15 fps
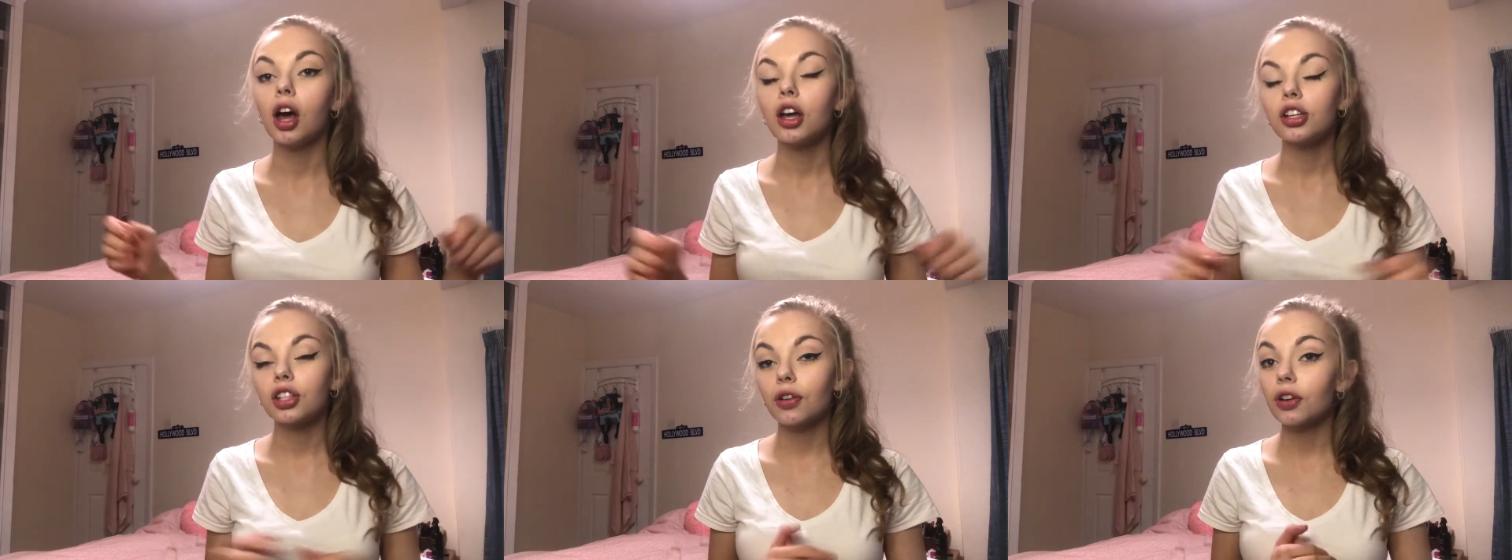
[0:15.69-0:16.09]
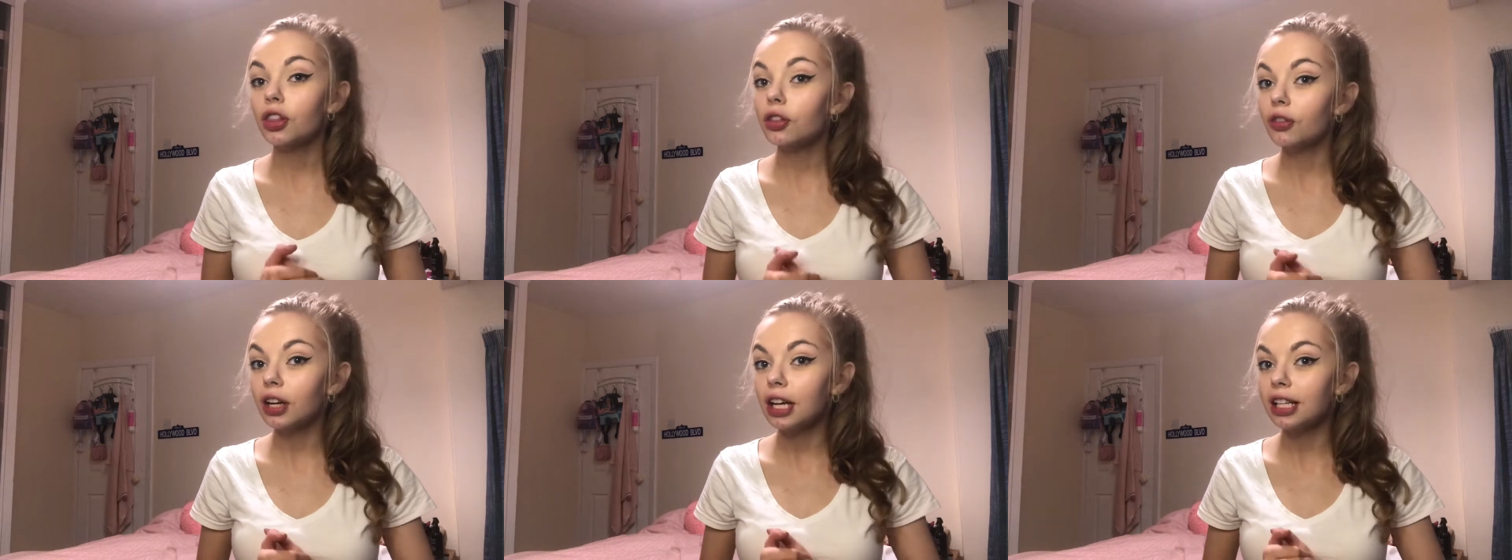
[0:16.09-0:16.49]
So there are
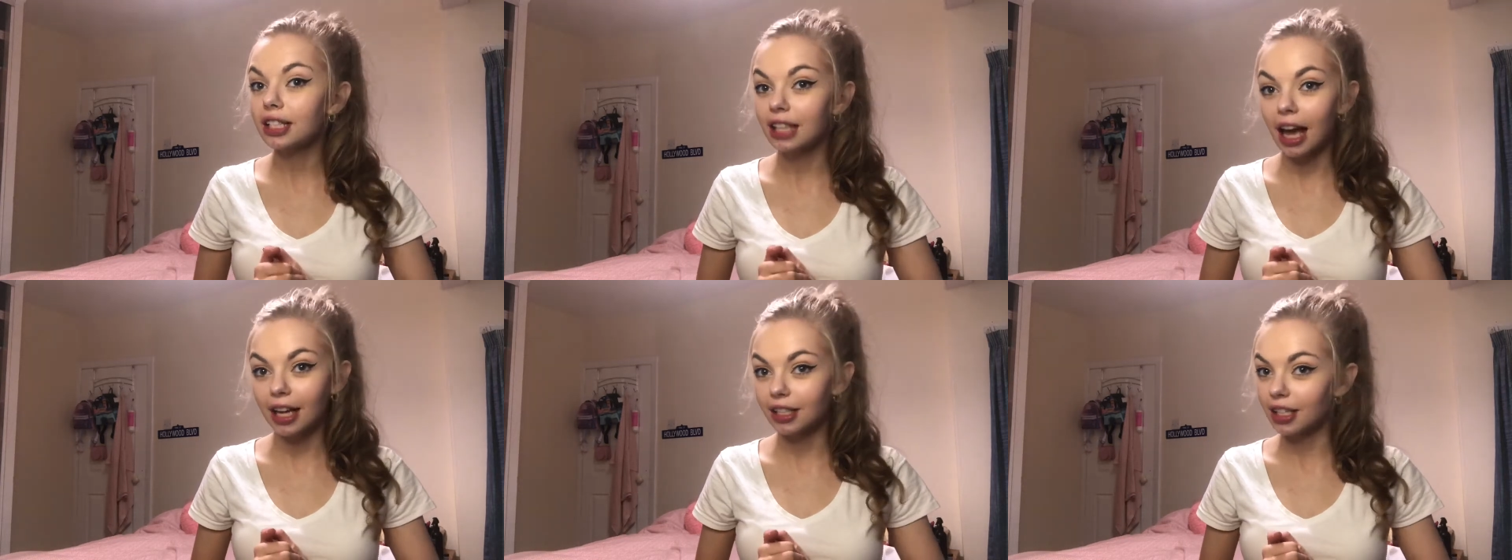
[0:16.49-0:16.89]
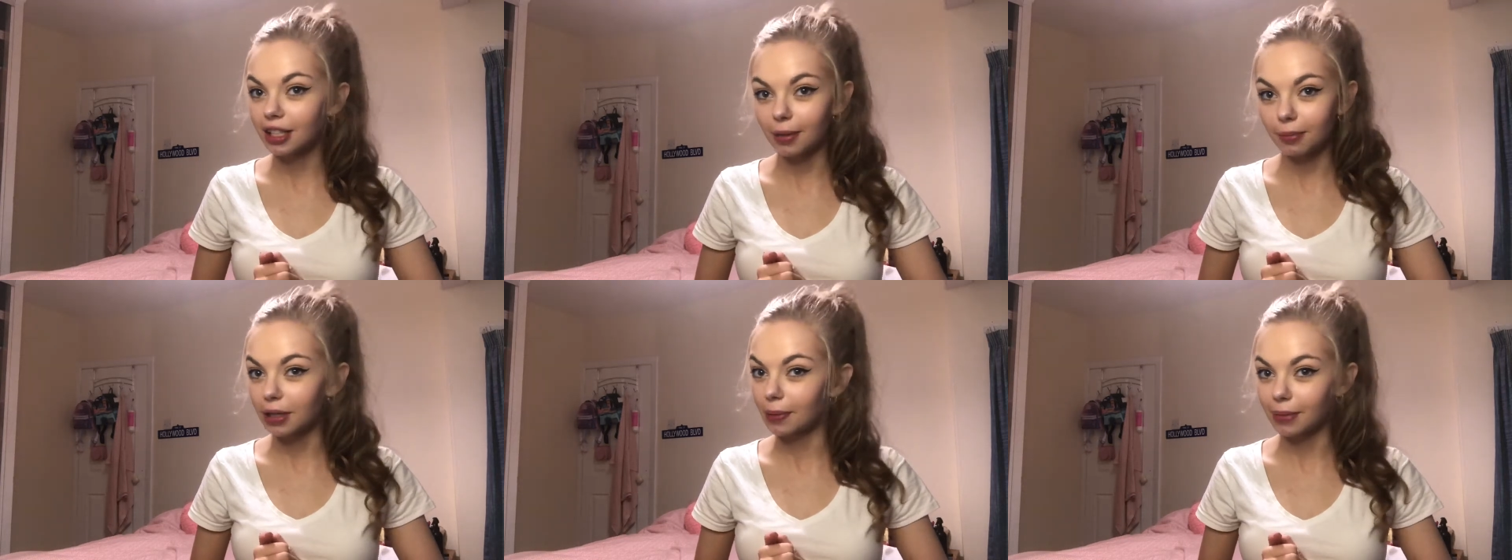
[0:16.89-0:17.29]
3 signs and
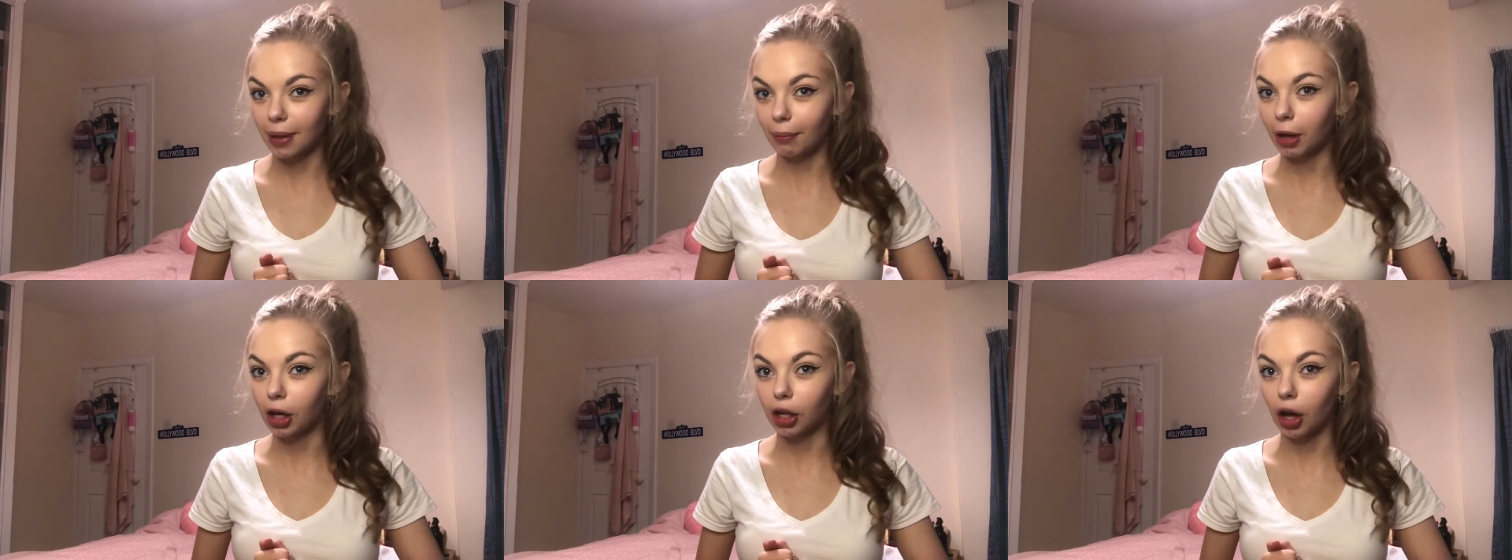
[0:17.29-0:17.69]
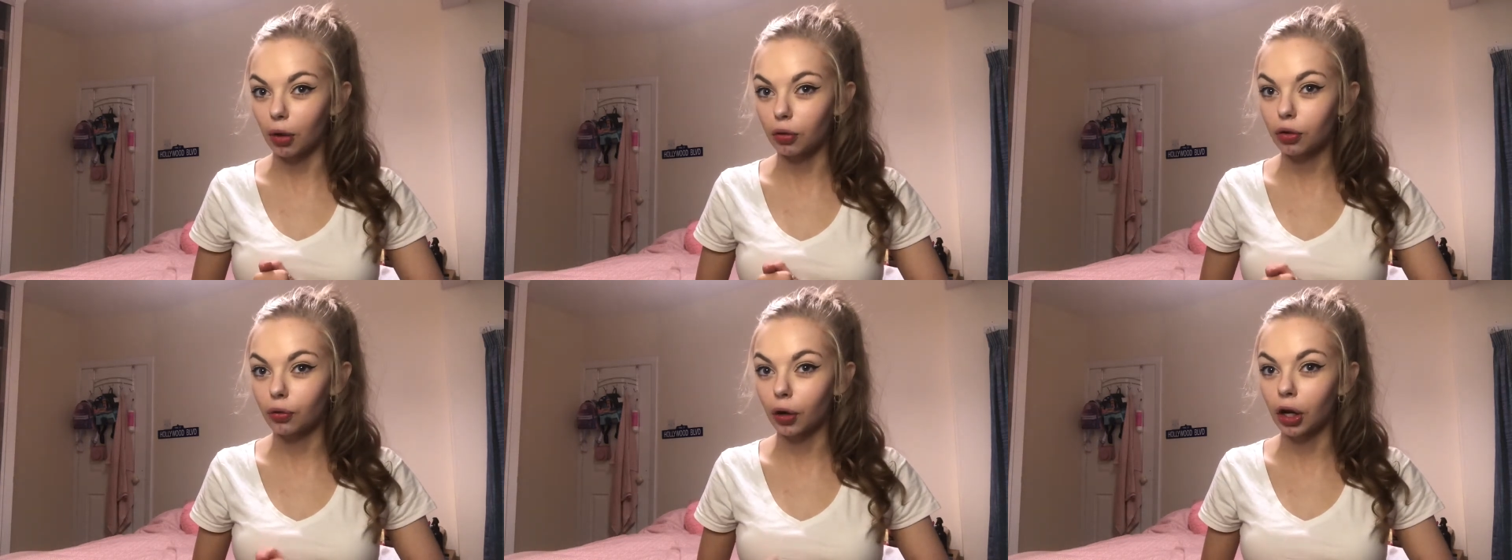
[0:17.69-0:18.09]
symptoms I'm going to go
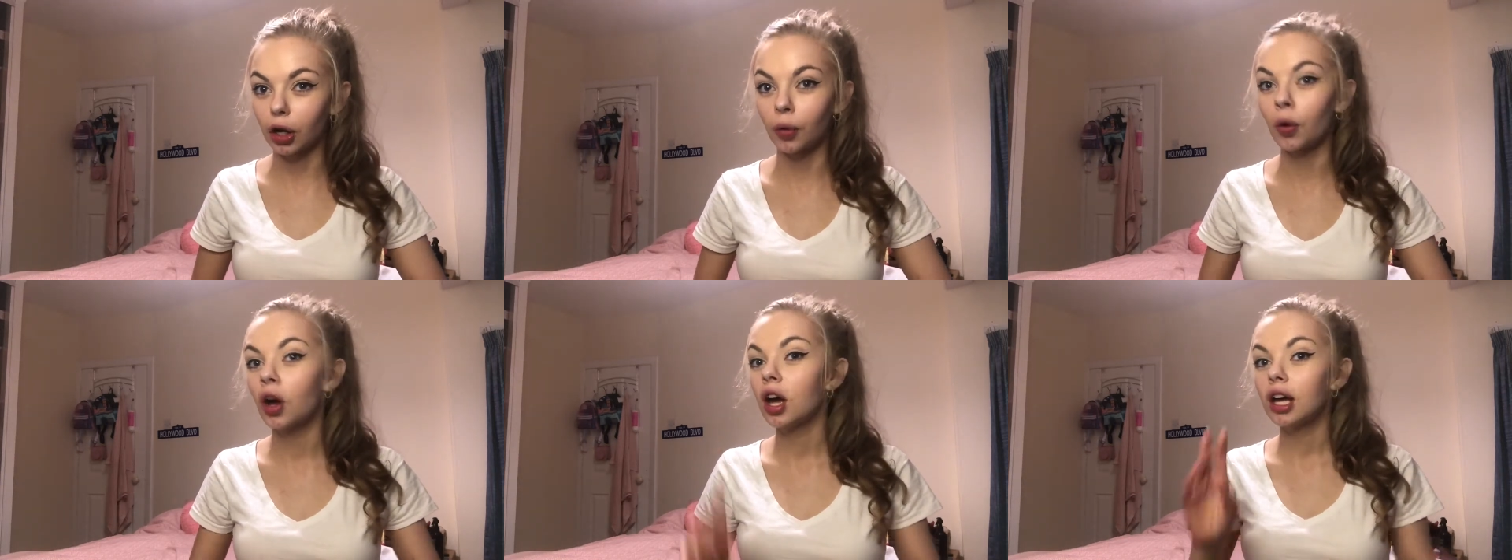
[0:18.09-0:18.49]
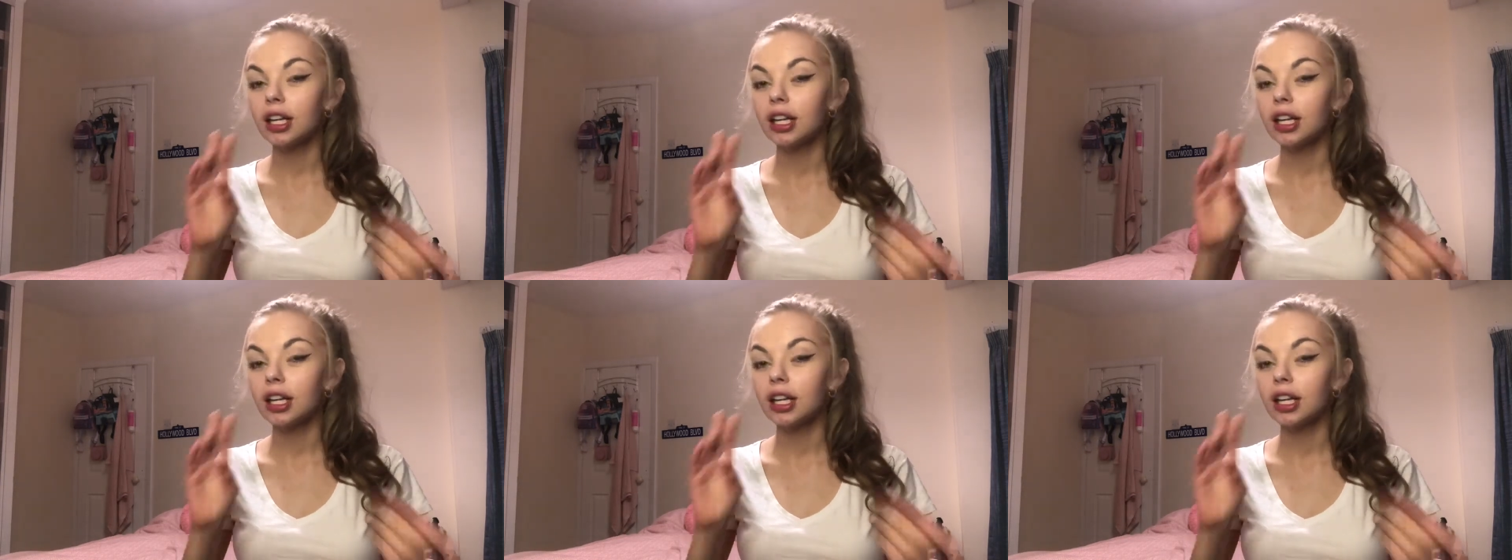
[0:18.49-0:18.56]
through: